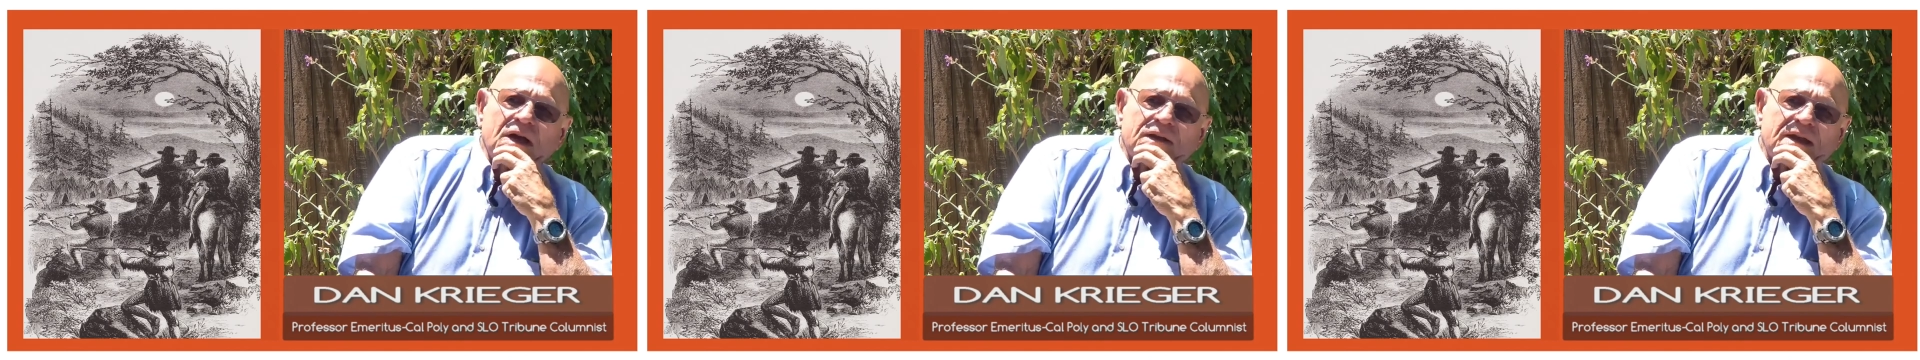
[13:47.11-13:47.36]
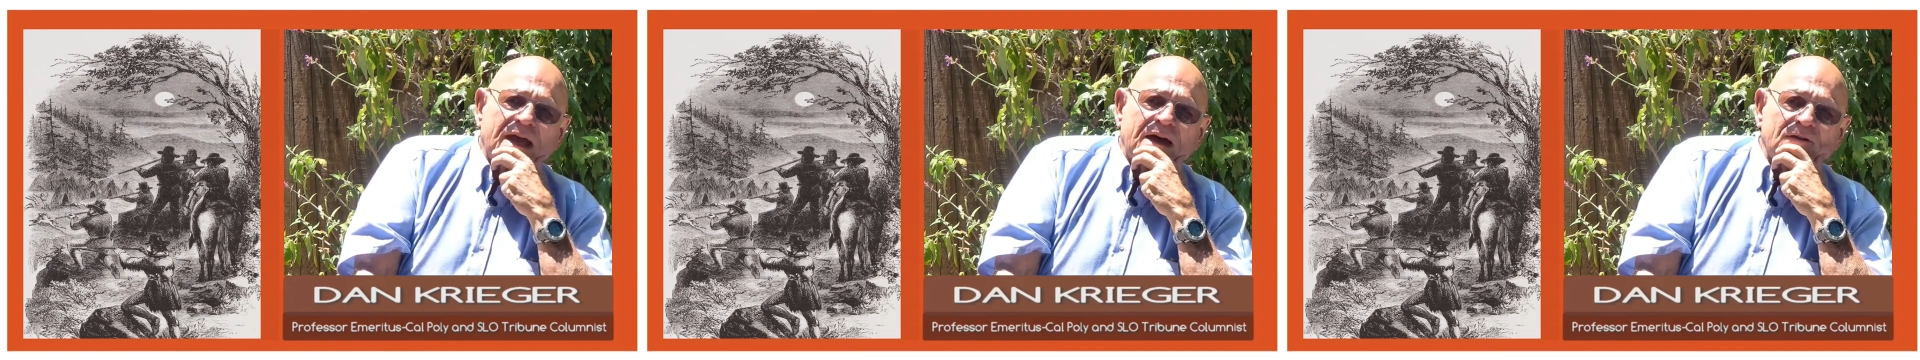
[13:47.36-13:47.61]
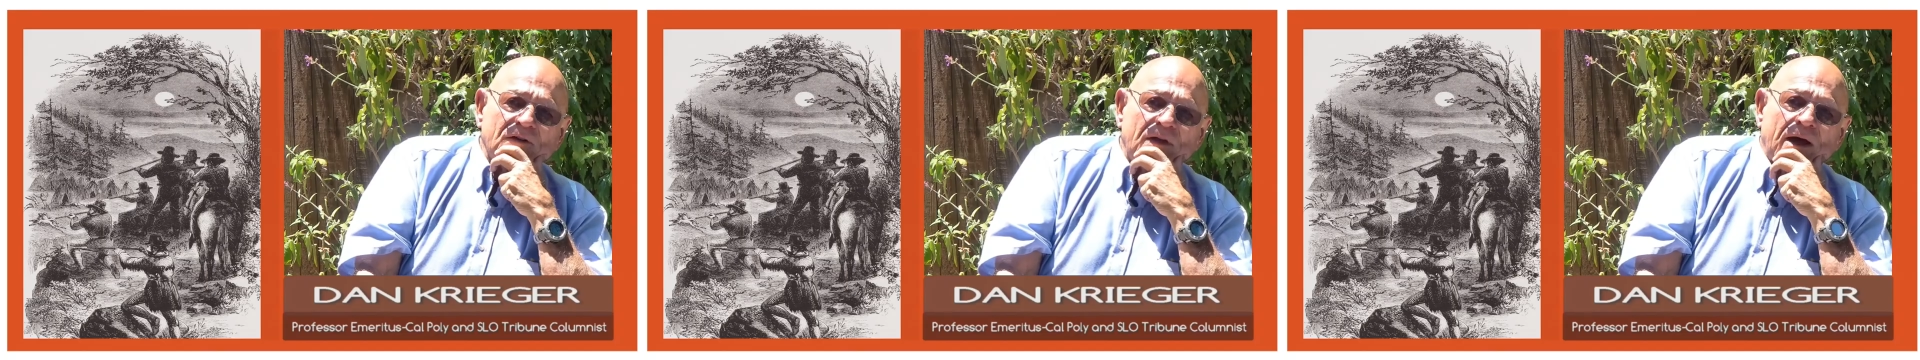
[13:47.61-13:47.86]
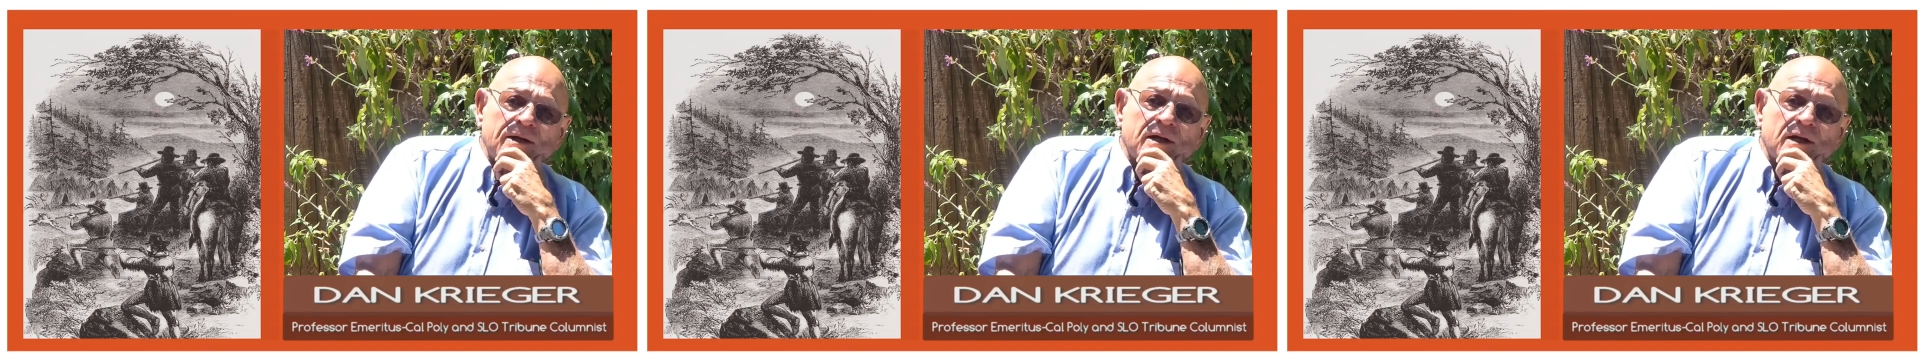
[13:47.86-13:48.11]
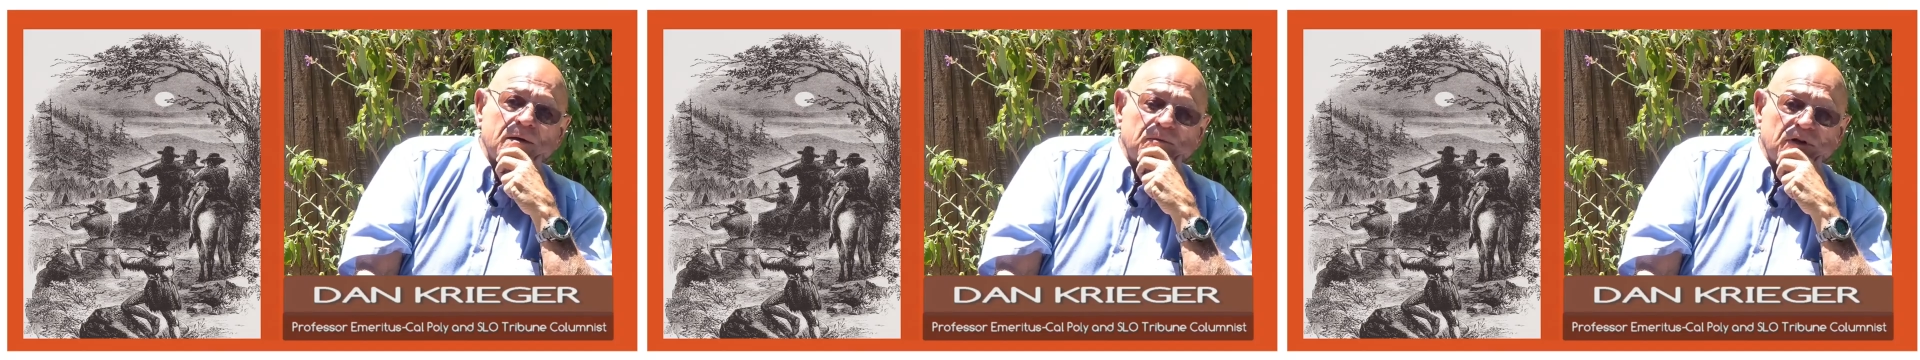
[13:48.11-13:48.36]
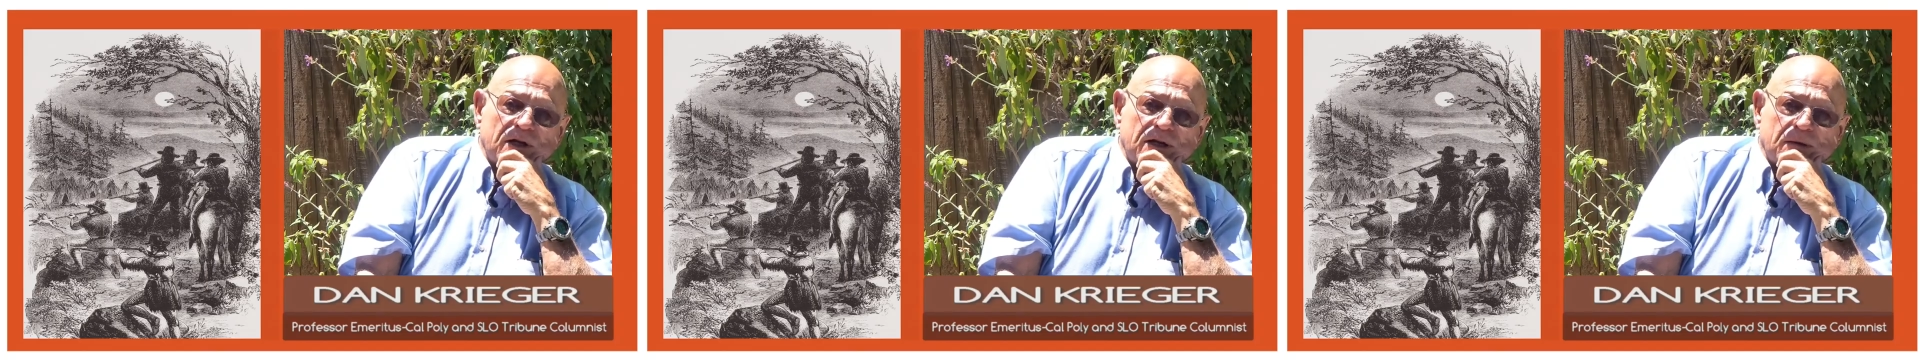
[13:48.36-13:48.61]
They have a lot to
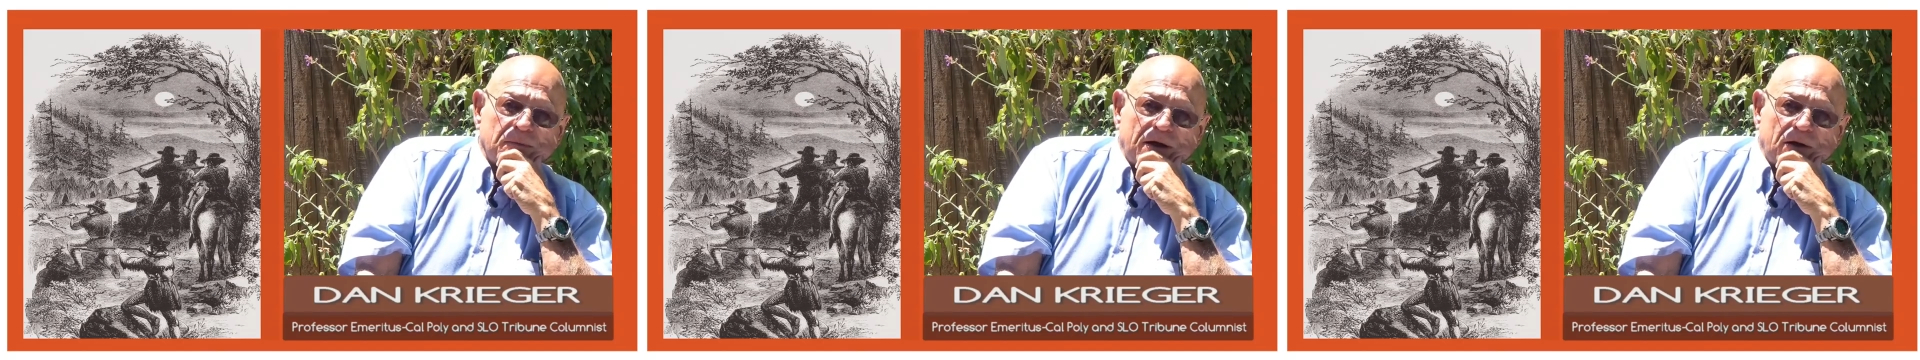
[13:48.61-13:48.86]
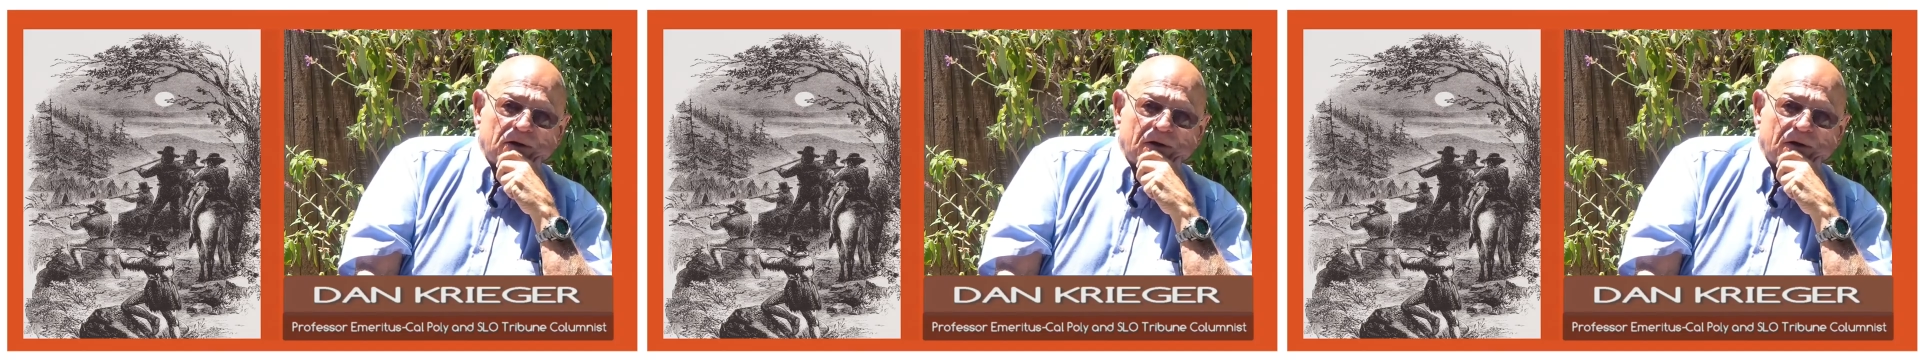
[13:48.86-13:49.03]
complain about.